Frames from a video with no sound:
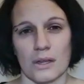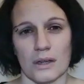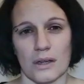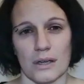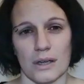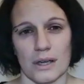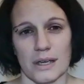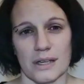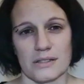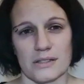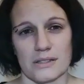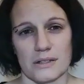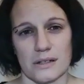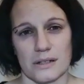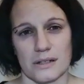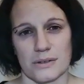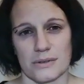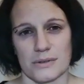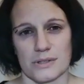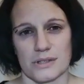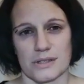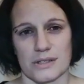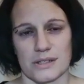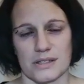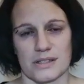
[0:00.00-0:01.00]
Insulin
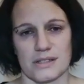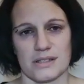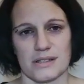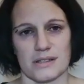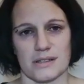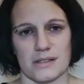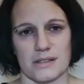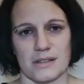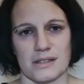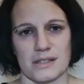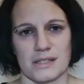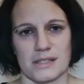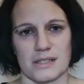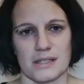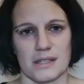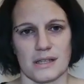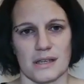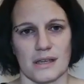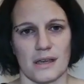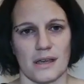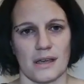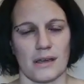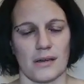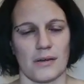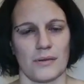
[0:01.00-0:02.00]
resistance,
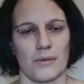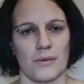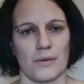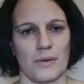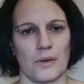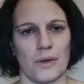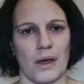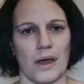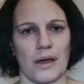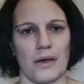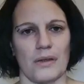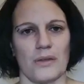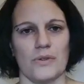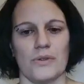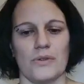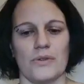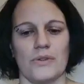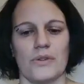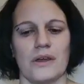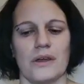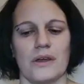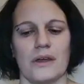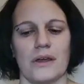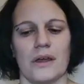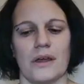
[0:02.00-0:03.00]

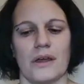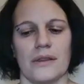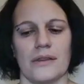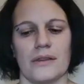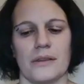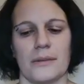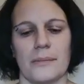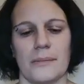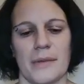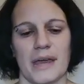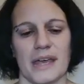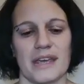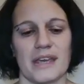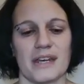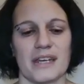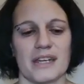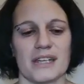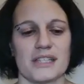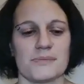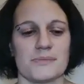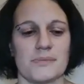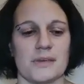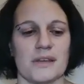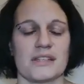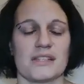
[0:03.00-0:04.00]
the
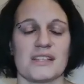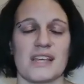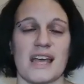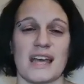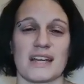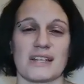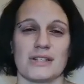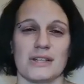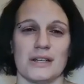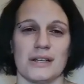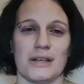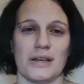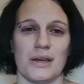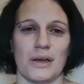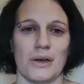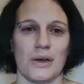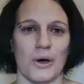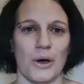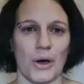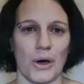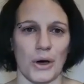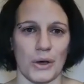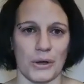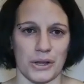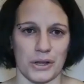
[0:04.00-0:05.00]
mechanism is actually
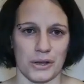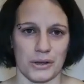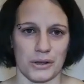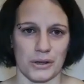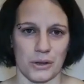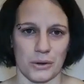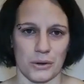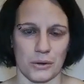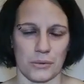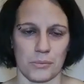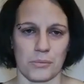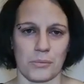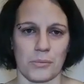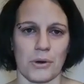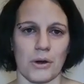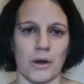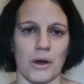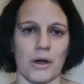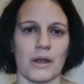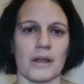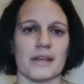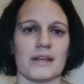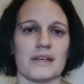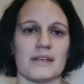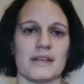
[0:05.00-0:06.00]
unknown, but
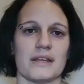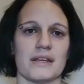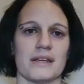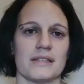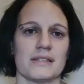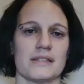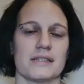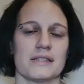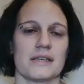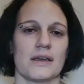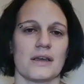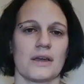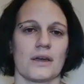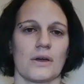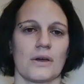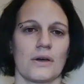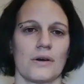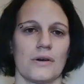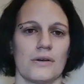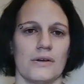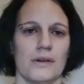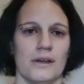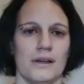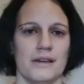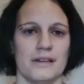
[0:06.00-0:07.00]
it is
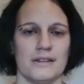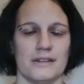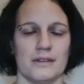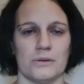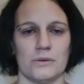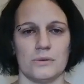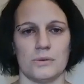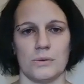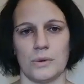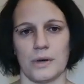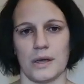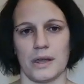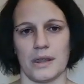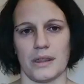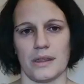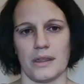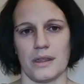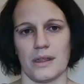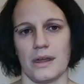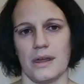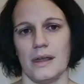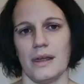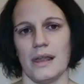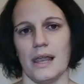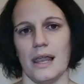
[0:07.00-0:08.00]
correlated with
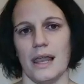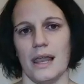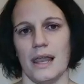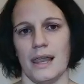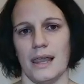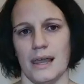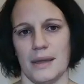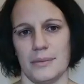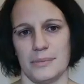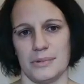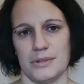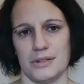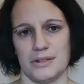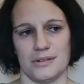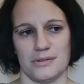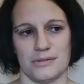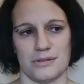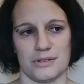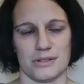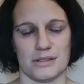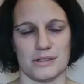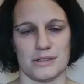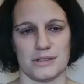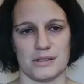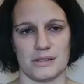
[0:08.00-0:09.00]
leptin
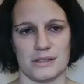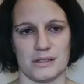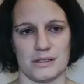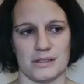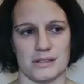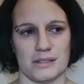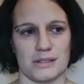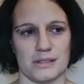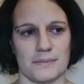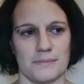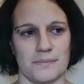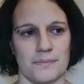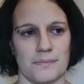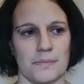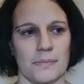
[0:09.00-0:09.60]
resistance.